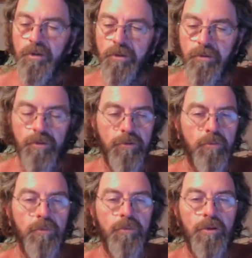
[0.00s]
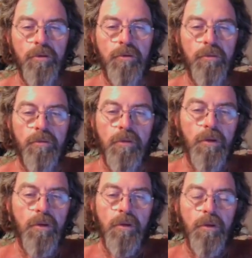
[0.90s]
Introduce them
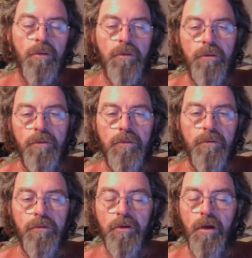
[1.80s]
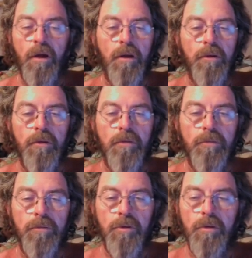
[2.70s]
to God,
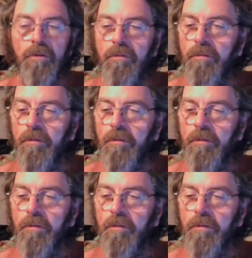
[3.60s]
you know.